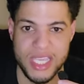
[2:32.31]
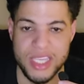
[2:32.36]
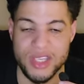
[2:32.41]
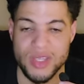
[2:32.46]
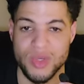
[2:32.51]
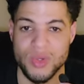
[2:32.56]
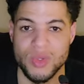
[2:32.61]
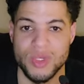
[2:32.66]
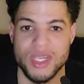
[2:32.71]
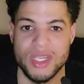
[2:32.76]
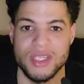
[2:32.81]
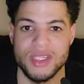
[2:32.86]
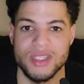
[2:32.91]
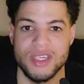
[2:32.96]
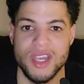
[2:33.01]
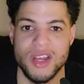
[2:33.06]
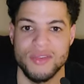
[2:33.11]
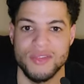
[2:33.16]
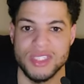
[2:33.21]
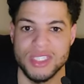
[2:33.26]
you
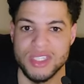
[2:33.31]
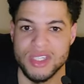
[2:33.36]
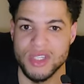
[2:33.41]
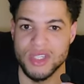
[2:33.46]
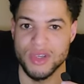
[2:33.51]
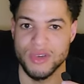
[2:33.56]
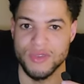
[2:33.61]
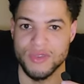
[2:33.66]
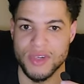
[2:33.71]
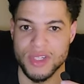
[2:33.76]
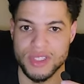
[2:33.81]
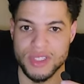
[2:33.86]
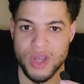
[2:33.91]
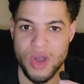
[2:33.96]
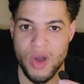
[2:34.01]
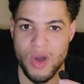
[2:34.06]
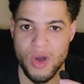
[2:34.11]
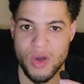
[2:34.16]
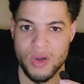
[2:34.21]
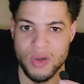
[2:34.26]
nervous to do your first
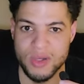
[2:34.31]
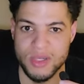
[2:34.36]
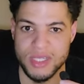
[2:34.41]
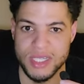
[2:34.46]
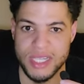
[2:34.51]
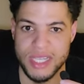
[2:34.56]
call